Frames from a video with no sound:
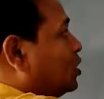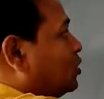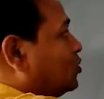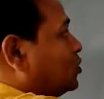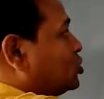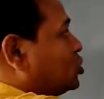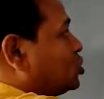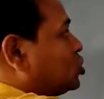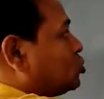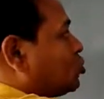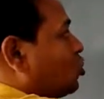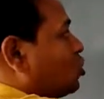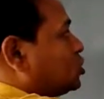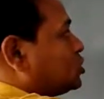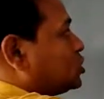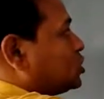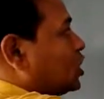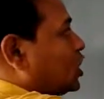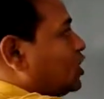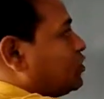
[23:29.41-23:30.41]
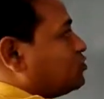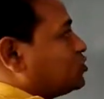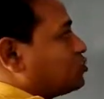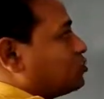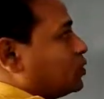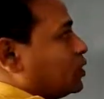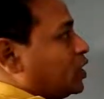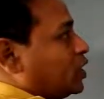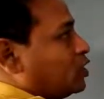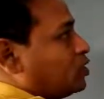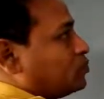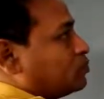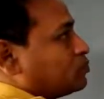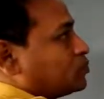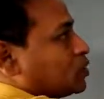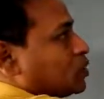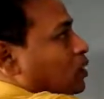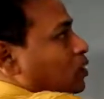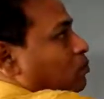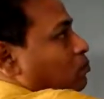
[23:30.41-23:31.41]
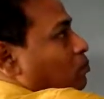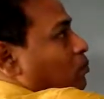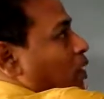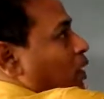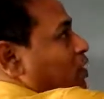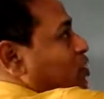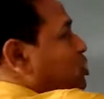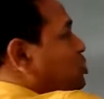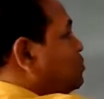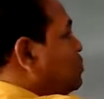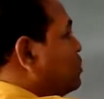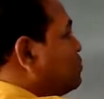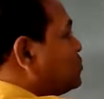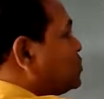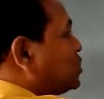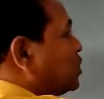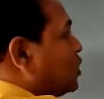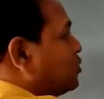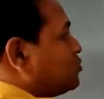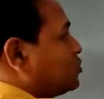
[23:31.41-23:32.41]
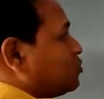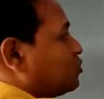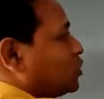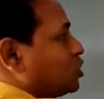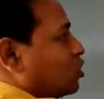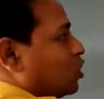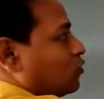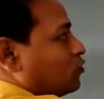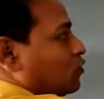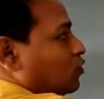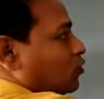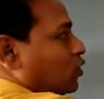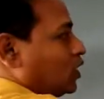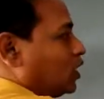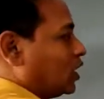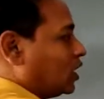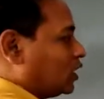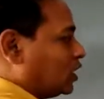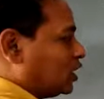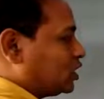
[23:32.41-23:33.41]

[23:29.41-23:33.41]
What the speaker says: This is called safe speed, maximum safe speed of a vehicle.